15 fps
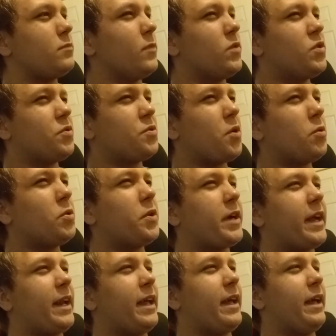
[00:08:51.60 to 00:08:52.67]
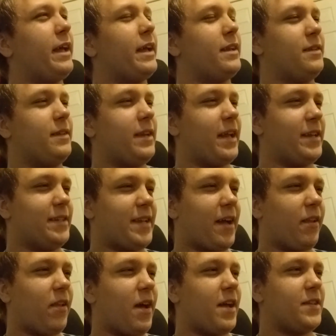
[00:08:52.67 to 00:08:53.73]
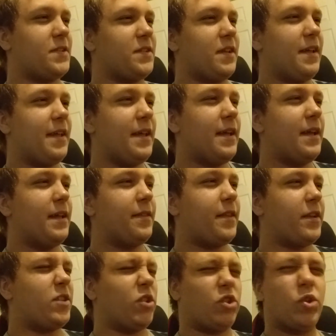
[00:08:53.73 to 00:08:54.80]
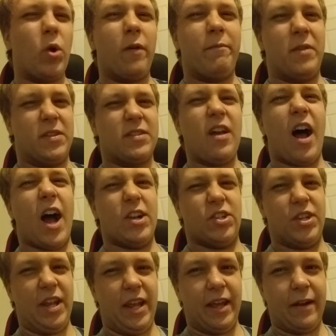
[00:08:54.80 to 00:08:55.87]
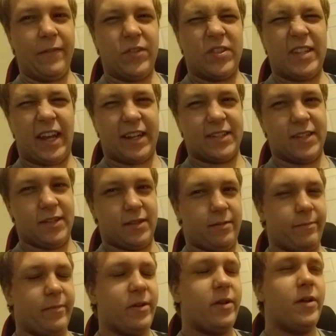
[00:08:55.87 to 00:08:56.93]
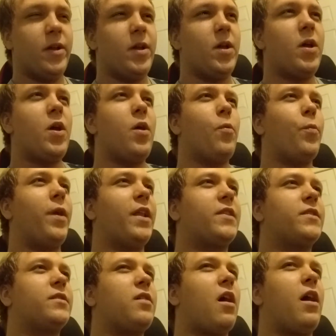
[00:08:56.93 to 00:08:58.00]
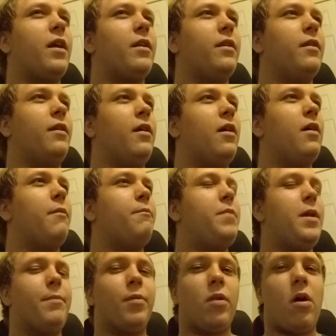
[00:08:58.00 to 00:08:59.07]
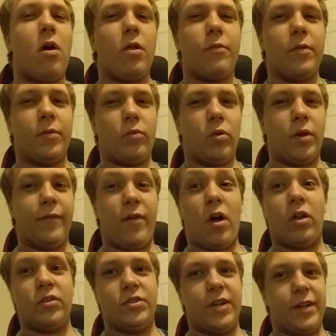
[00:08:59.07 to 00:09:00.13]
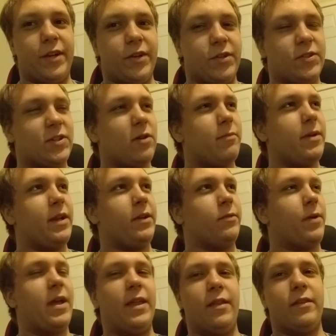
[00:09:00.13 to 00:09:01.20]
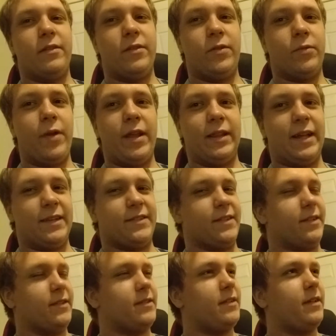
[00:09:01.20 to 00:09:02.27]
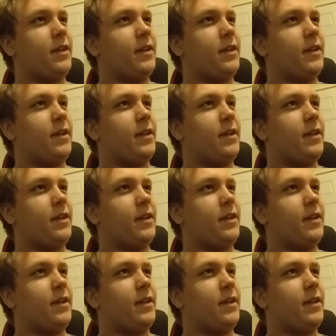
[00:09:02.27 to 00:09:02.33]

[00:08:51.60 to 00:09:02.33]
So don't look at it and tell us that it's a show of misogyny and of sexism, when it's taught people all around the world of all genders so many great, great lessons.